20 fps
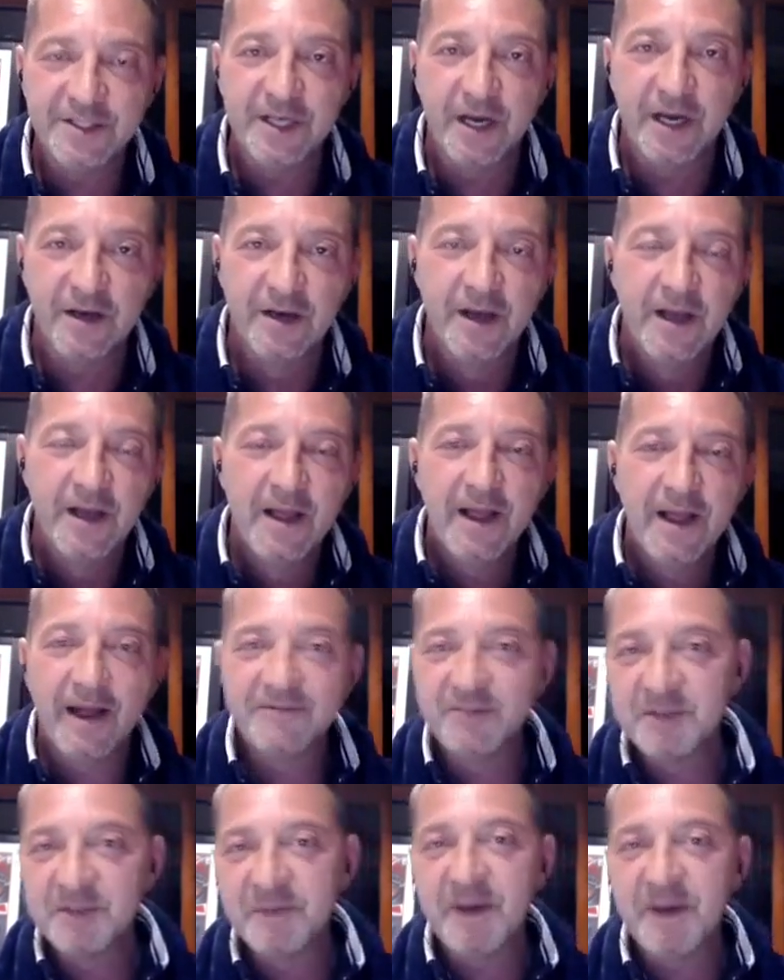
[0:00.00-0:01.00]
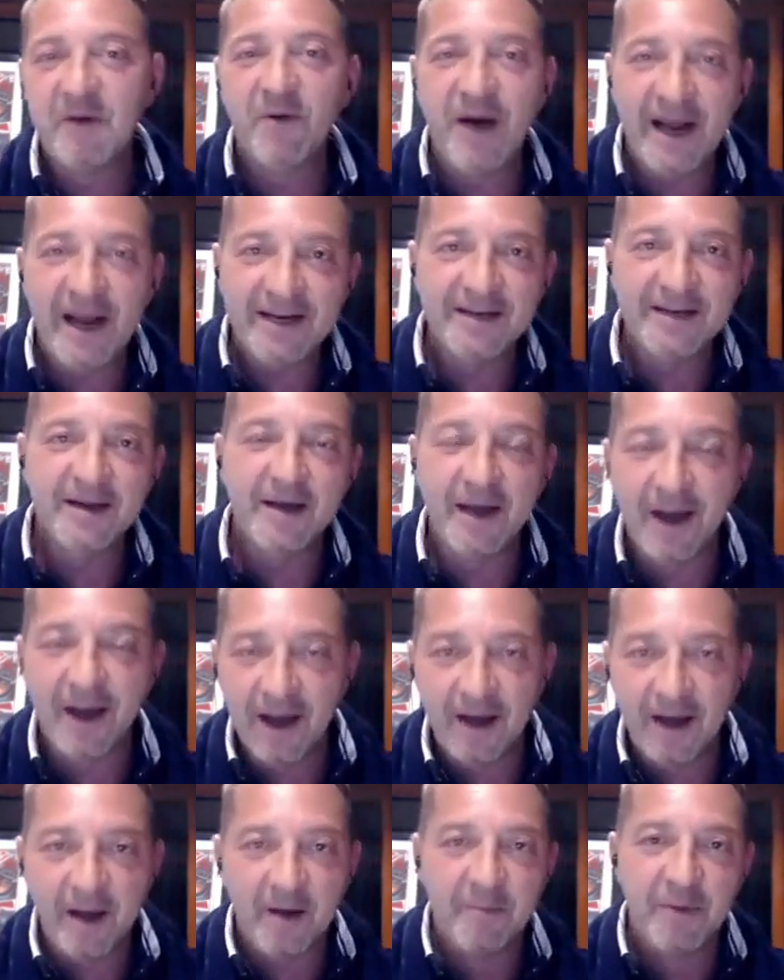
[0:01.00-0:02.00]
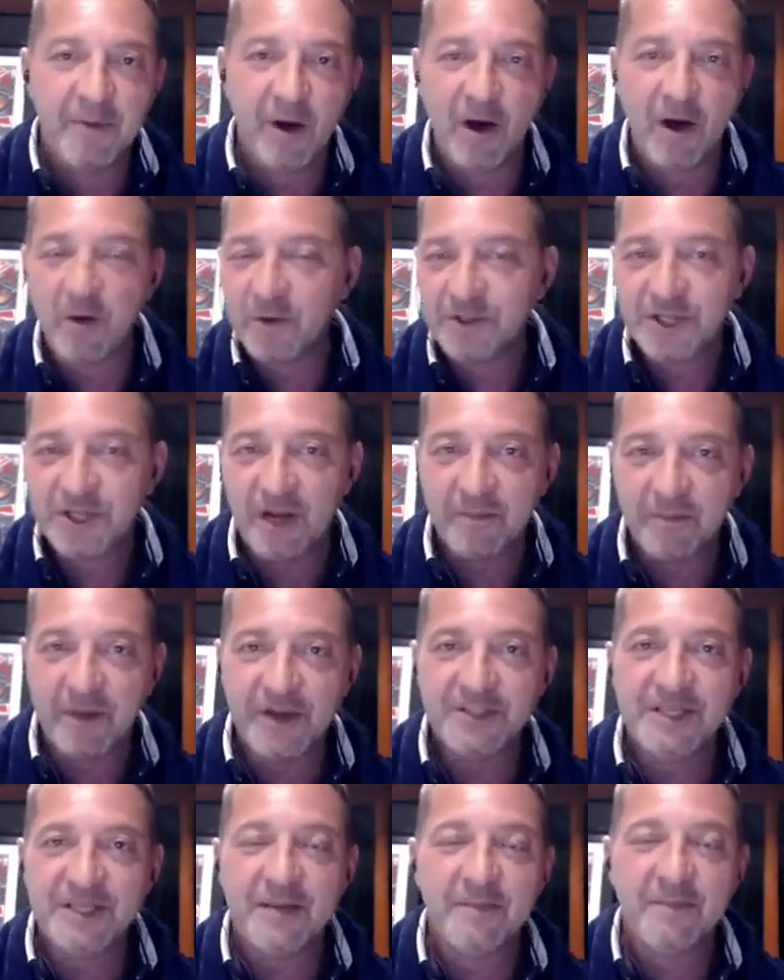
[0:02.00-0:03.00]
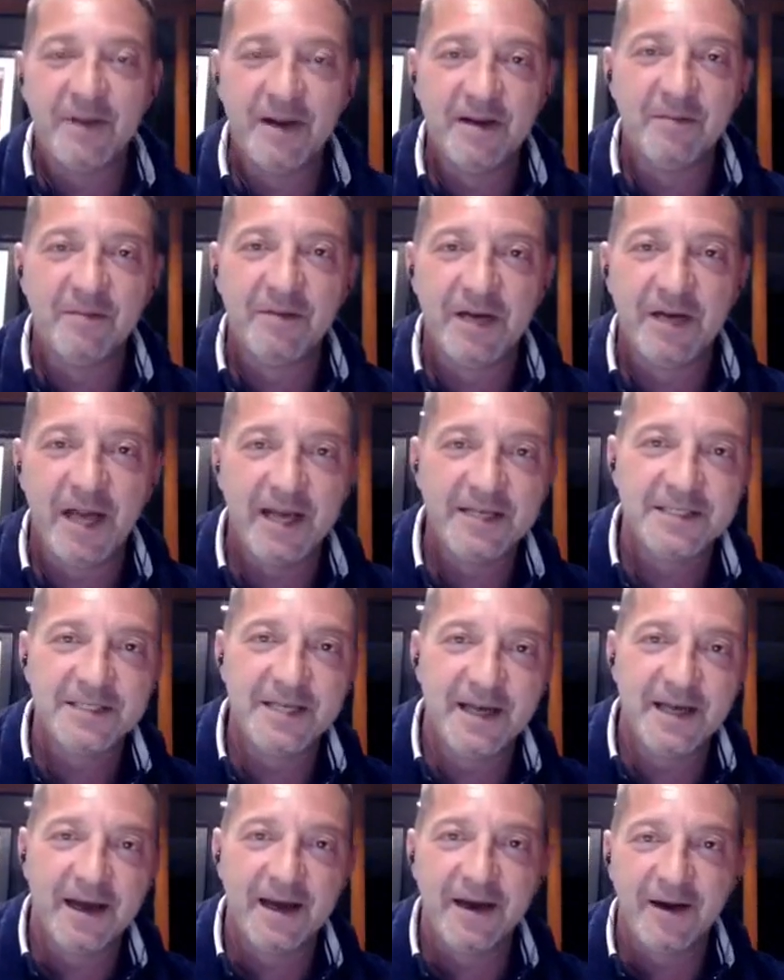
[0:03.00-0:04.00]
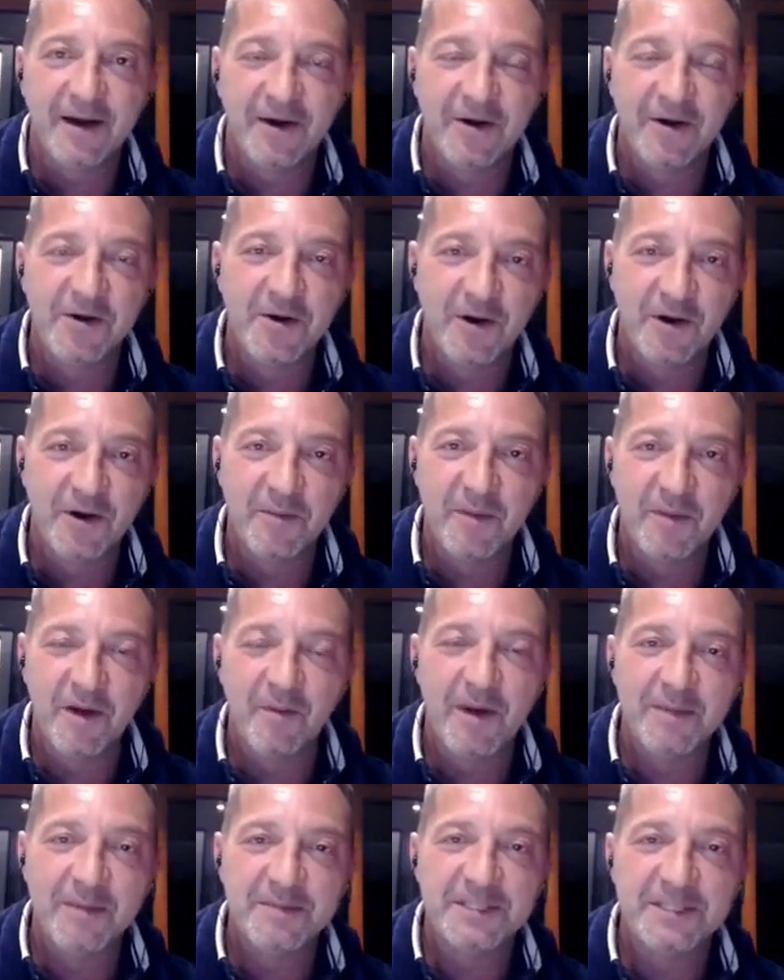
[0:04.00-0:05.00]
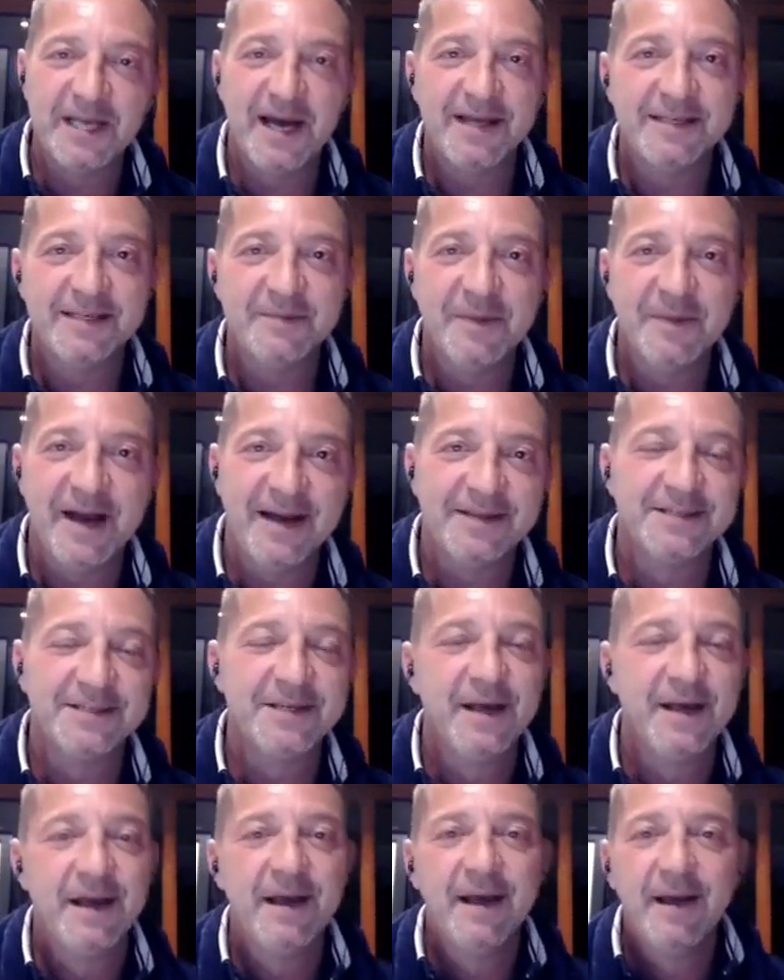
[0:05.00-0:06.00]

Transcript: So I've just been writing a blog, which I'll post up a little bit later on my website, about